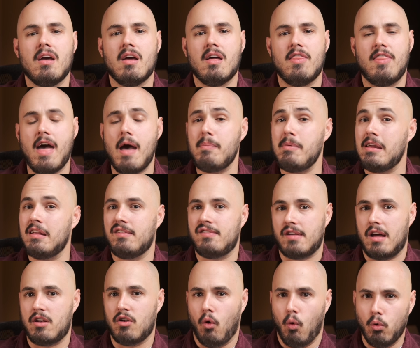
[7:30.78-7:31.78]
That being
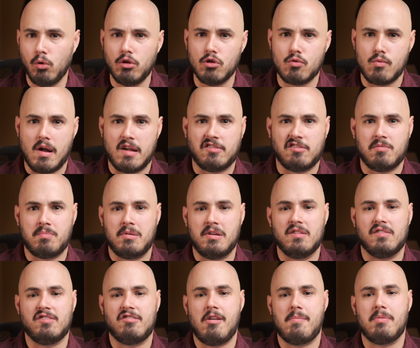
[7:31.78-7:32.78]
said, older
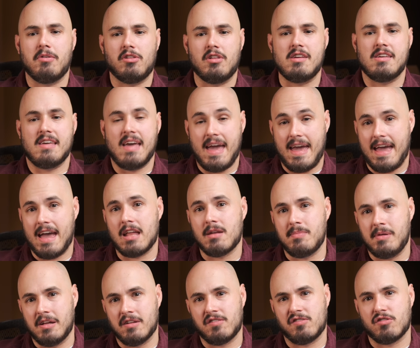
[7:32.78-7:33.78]
recipes typically can
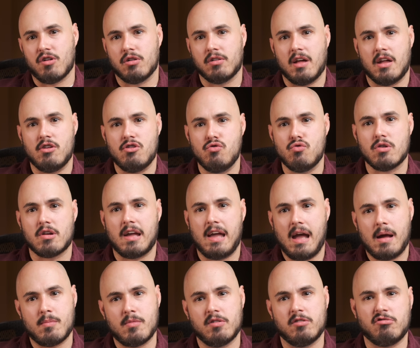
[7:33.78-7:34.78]
be installed on newer
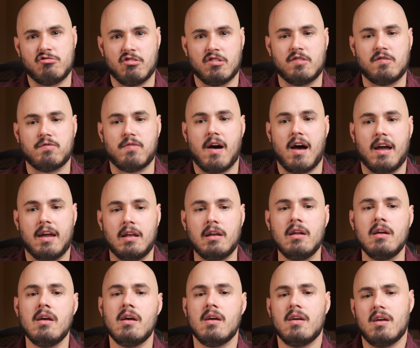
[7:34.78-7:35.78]
cameras just fine.
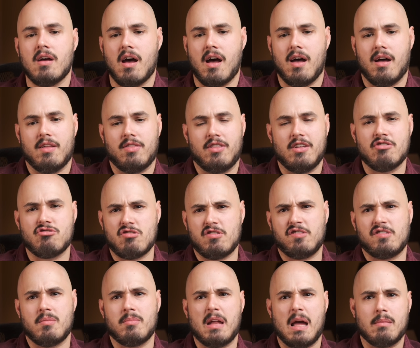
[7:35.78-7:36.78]
They just
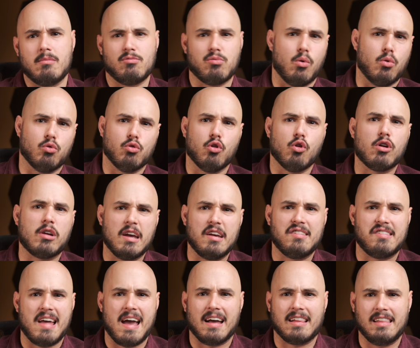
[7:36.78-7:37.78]
sometimes won't look
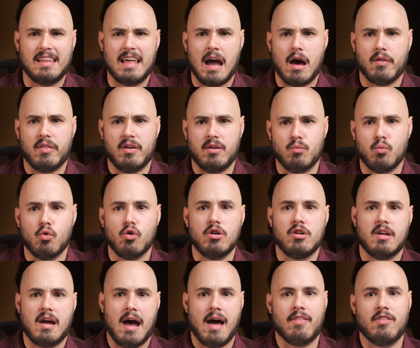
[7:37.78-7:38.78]
exactly how they
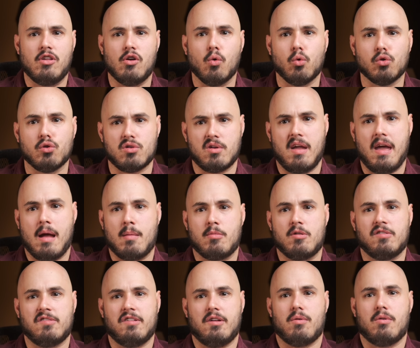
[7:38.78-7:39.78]
would on the older
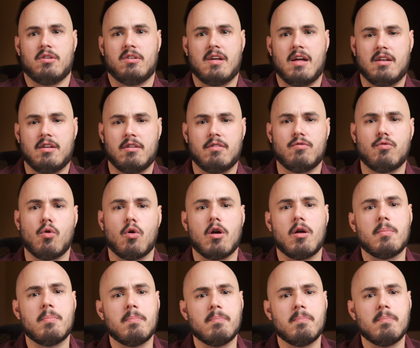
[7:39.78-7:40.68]
cameras they were intended for.